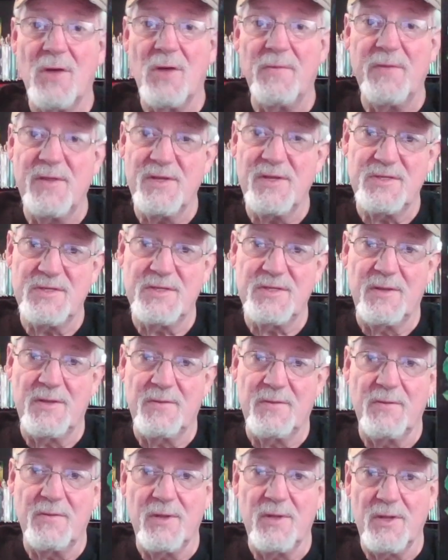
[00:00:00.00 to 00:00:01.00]
this
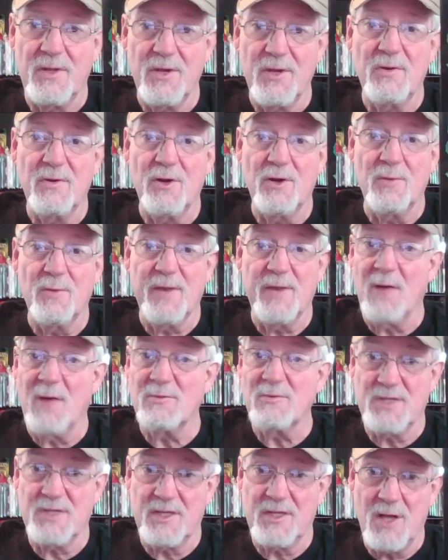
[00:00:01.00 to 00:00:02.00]
the year it opened. I
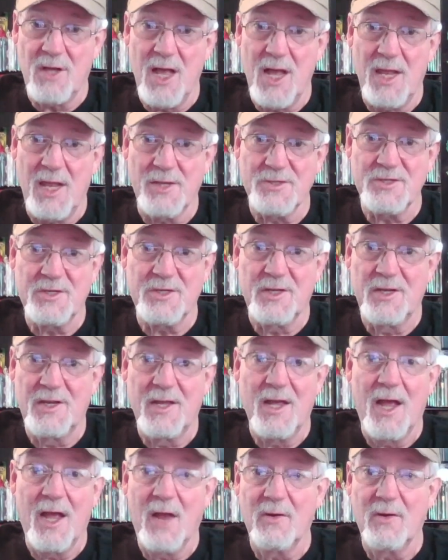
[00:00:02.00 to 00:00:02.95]
was in college. I